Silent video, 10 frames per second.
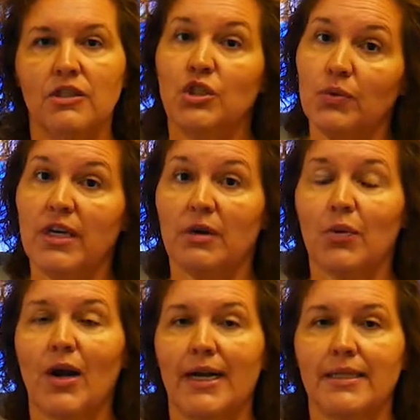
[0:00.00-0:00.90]
you will get a
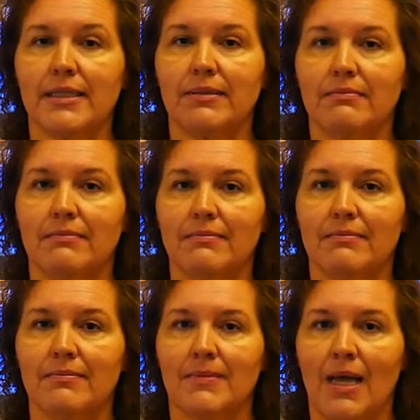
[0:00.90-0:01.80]
prize.
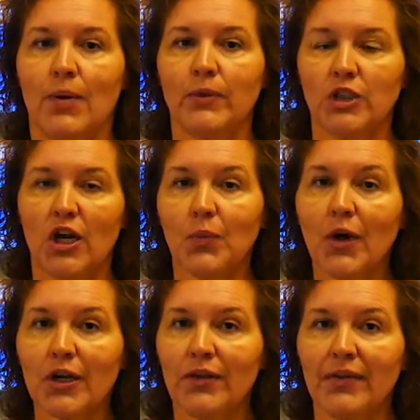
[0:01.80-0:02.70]
I want y'all to
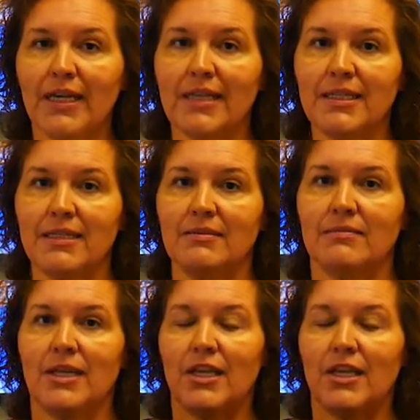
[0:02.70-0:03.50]
work on this.